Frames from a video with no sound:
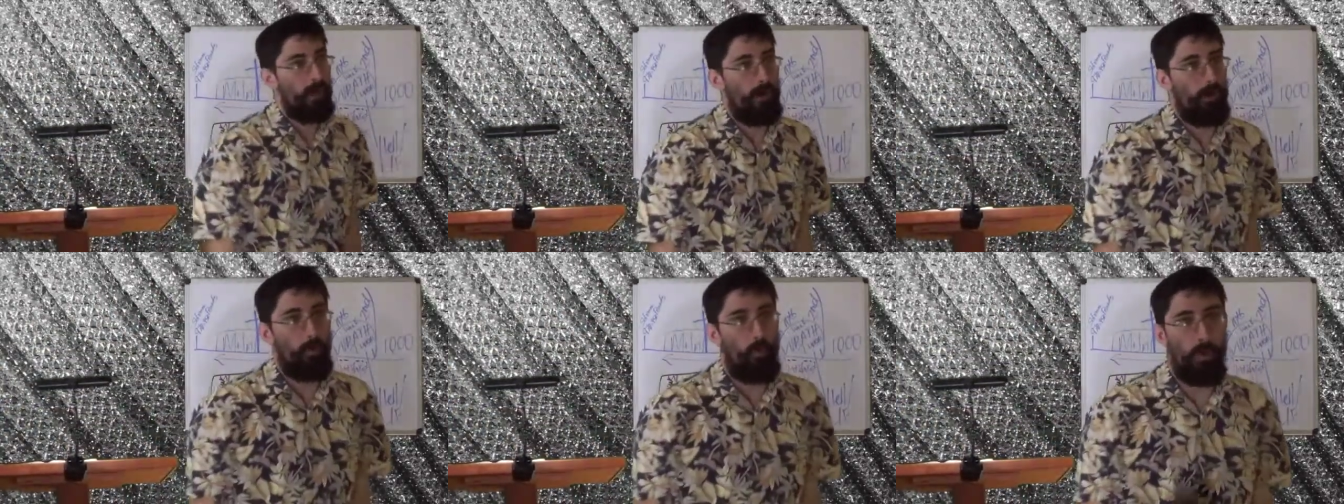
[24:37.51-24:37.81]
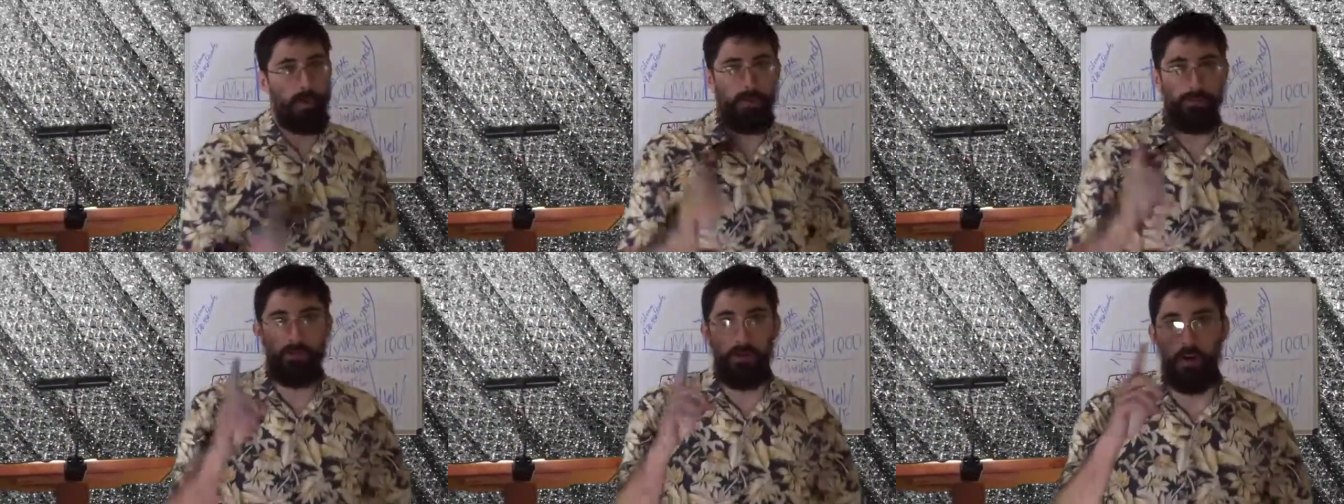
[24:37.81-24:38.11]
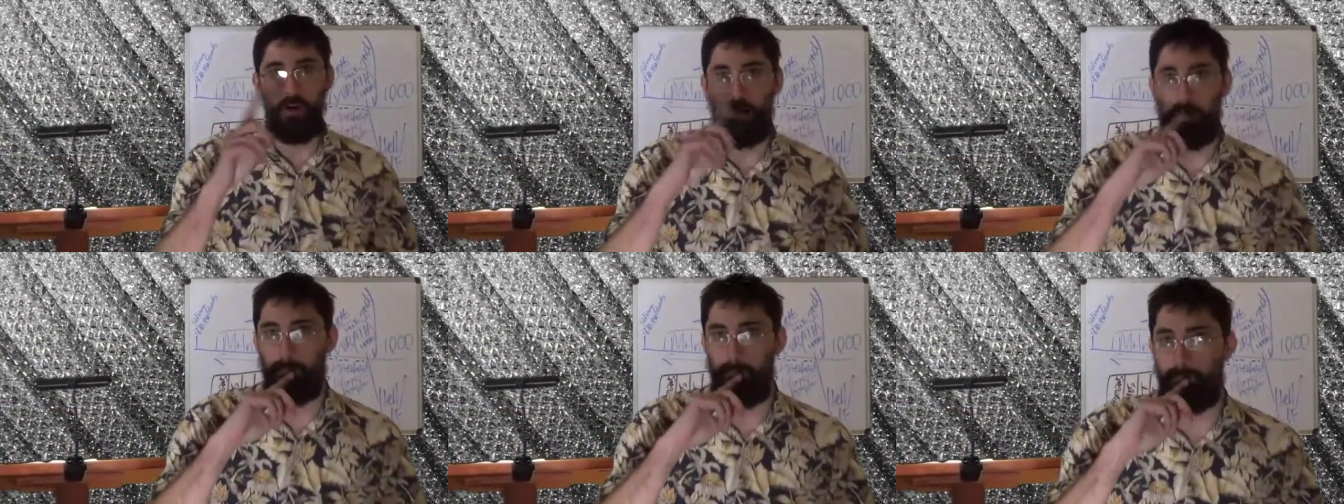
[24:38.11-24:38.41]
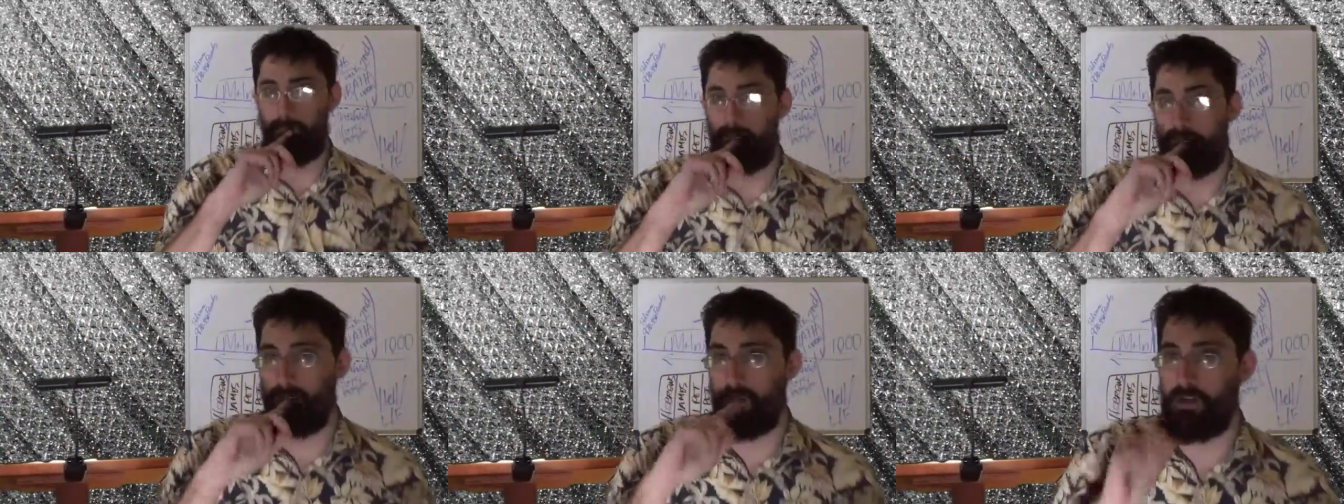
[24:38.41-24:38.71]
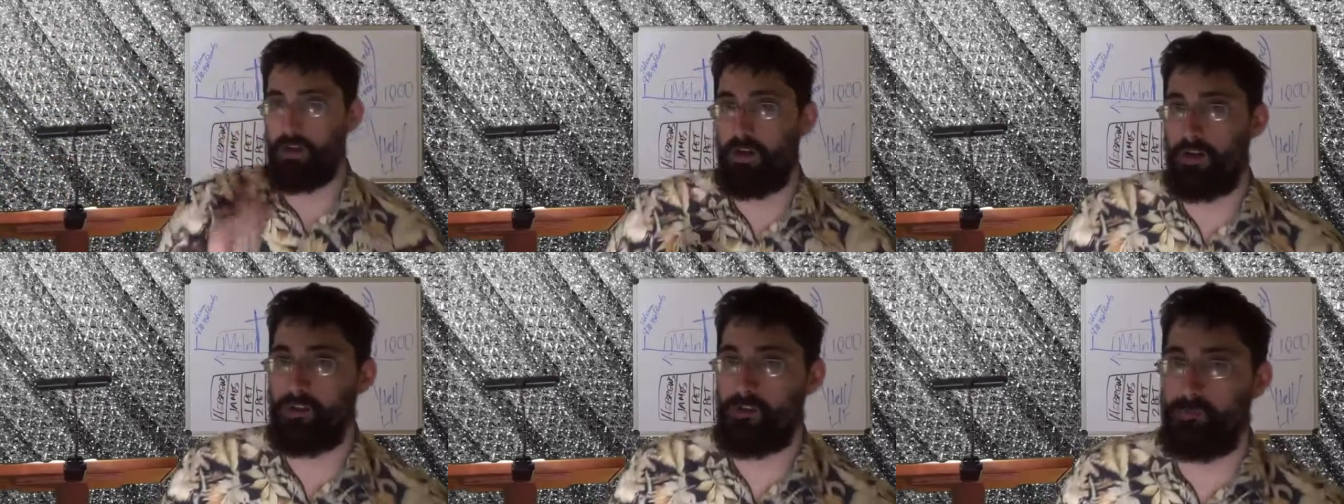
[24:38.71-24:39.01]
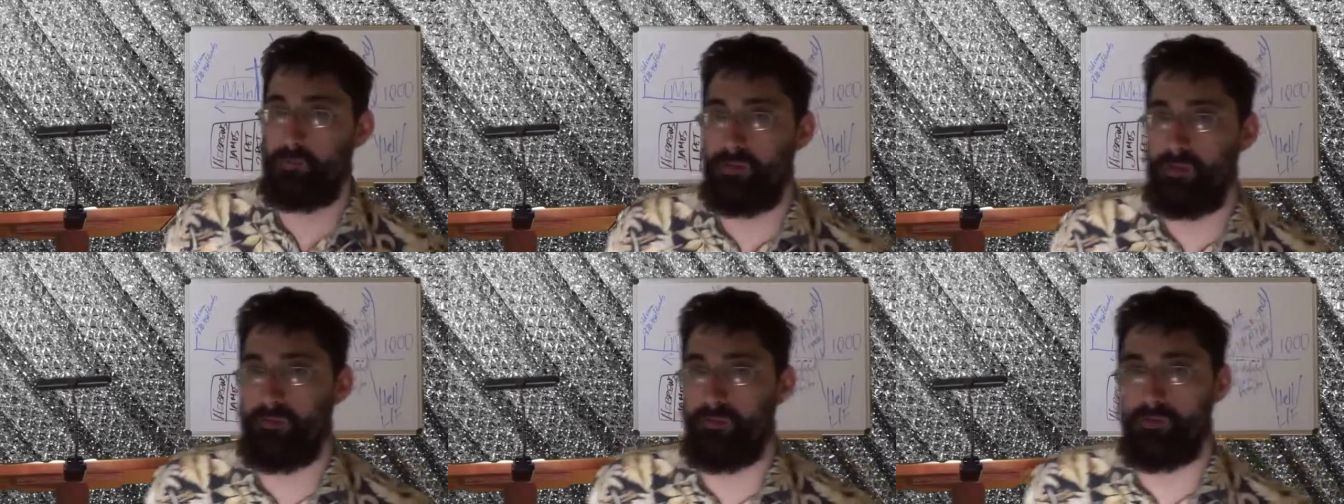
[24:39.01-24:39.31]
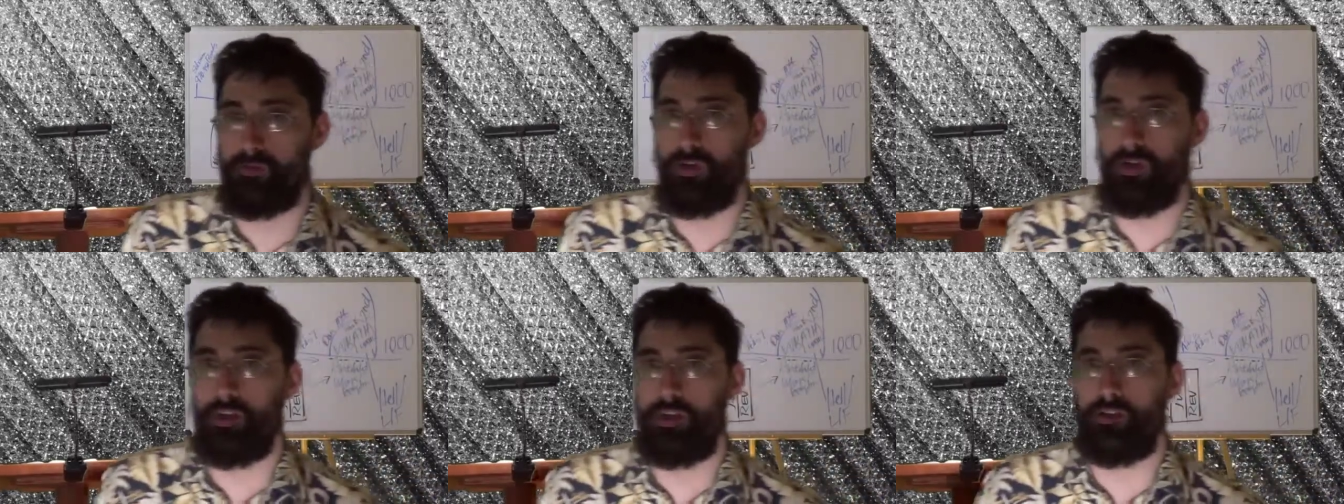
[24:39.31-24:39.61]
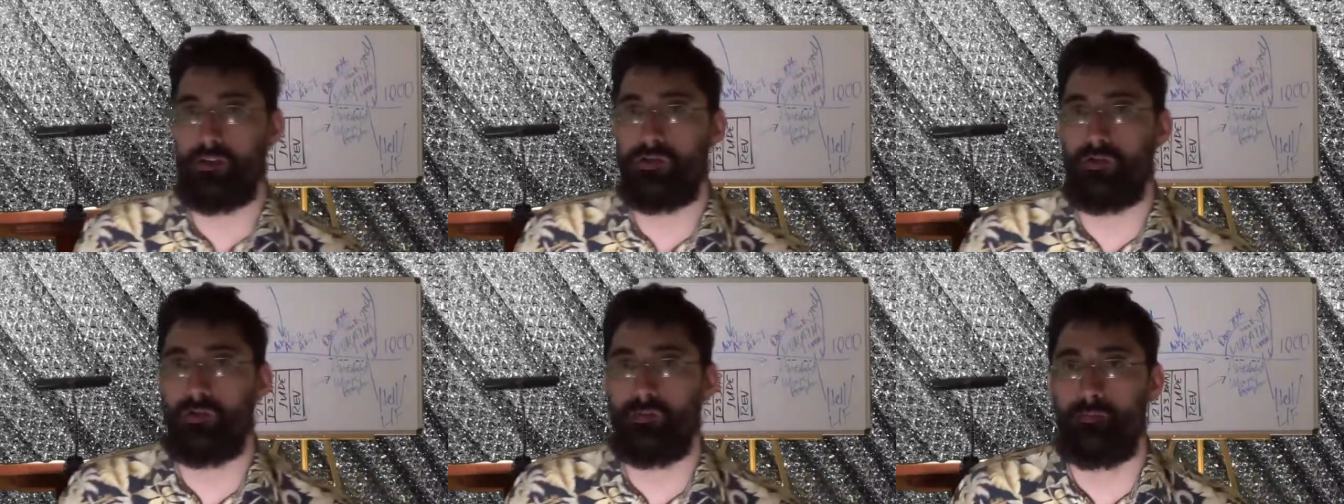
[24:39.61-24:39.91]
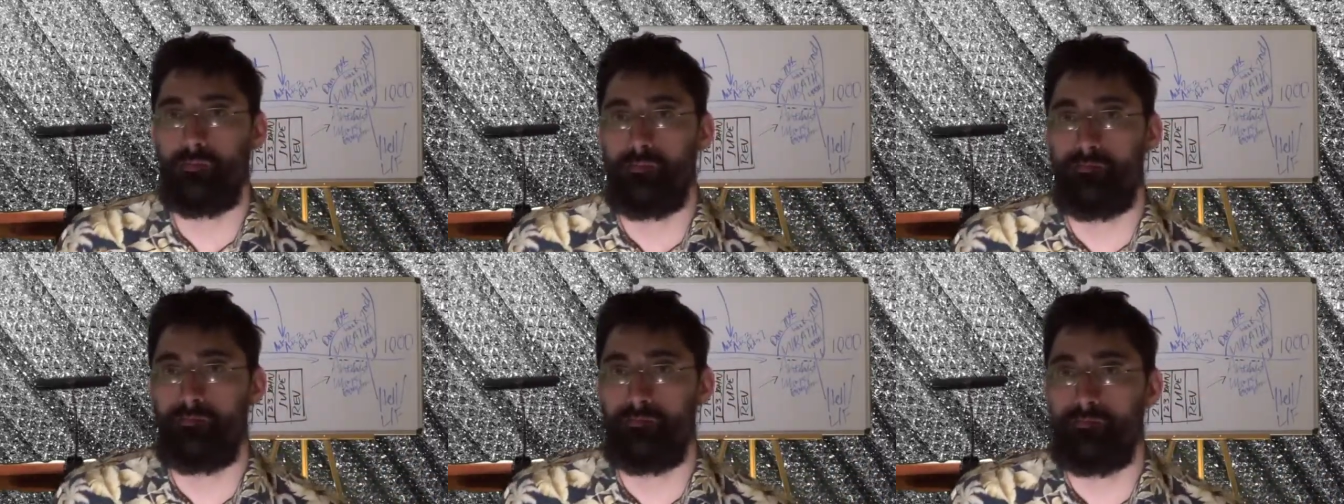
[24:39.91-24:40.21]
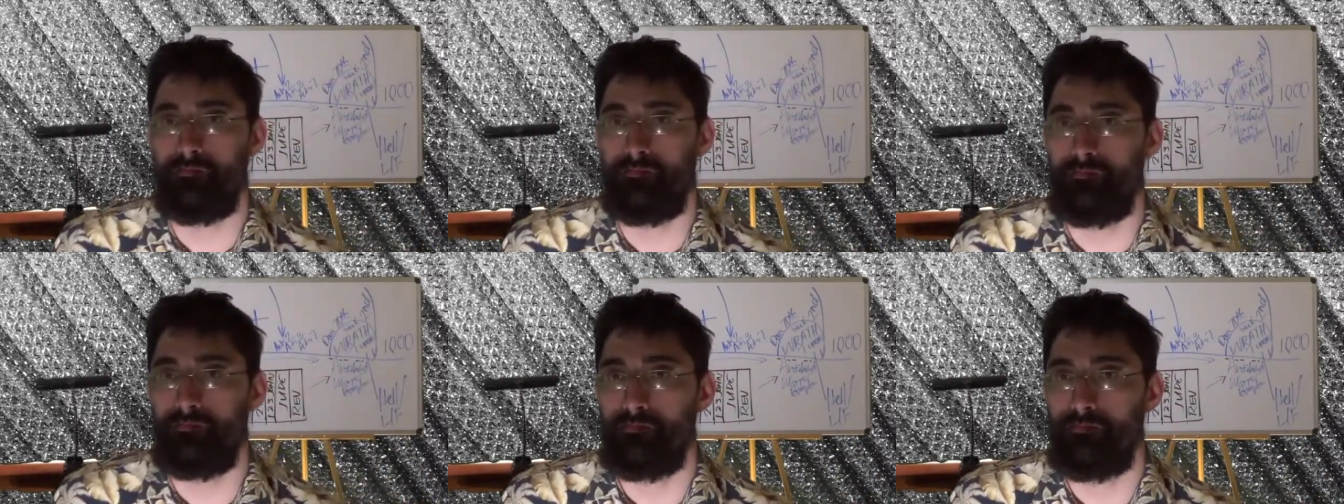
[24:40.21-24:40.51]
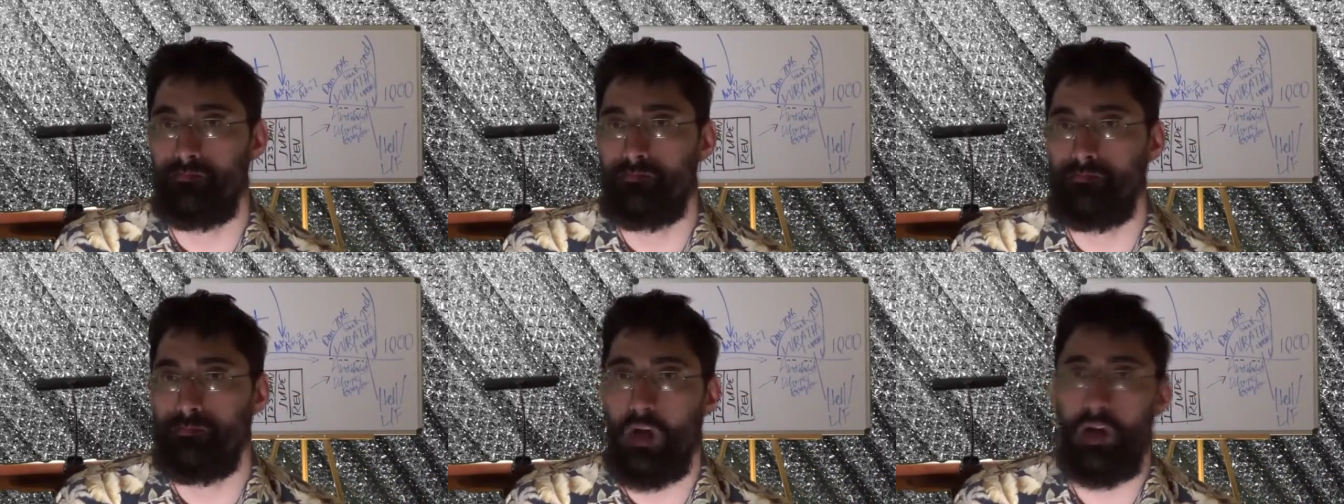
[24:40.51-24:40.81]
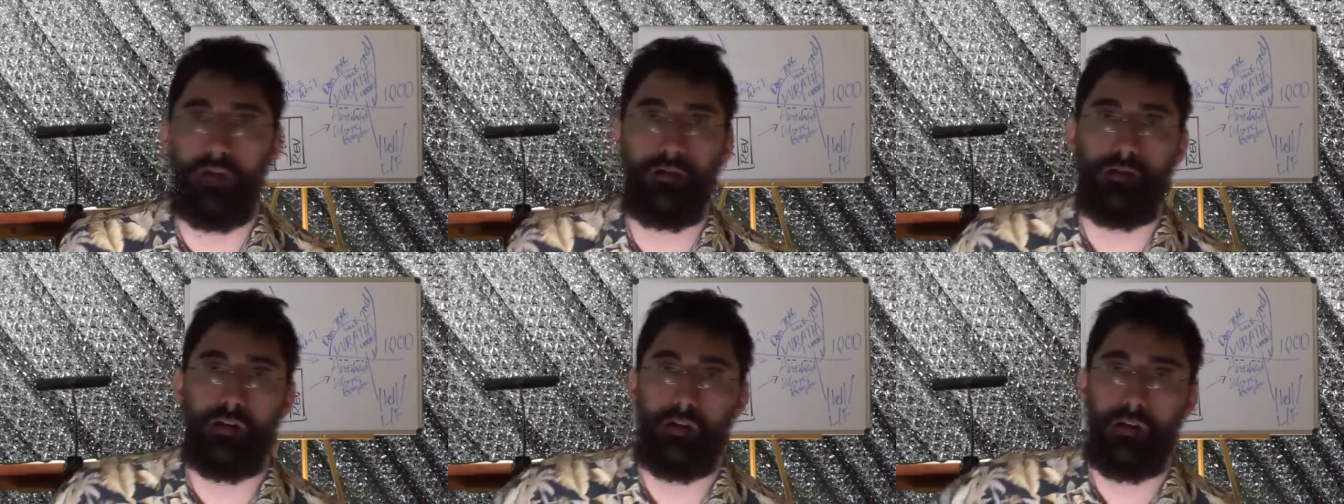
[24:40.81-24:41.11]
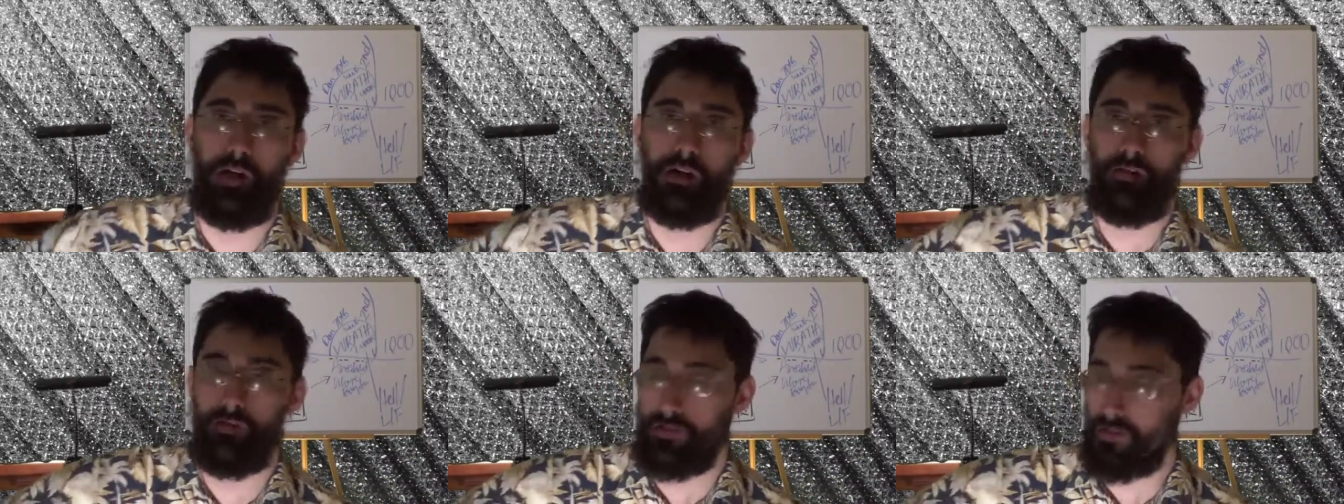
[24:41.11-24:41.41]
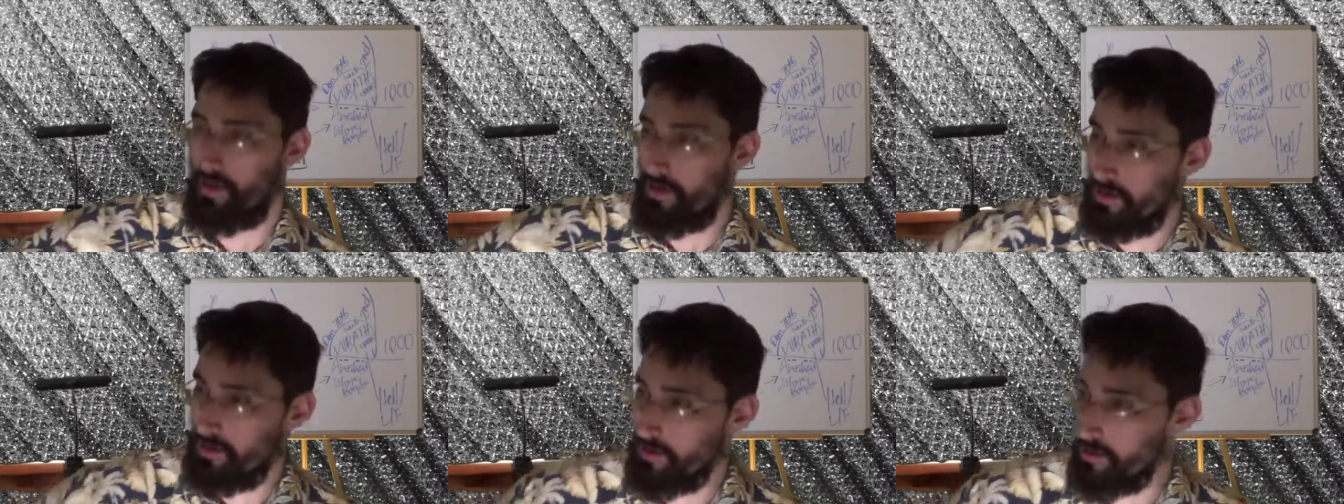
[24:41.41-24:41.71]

one time, the gospel of grace. Oh no, I don't care to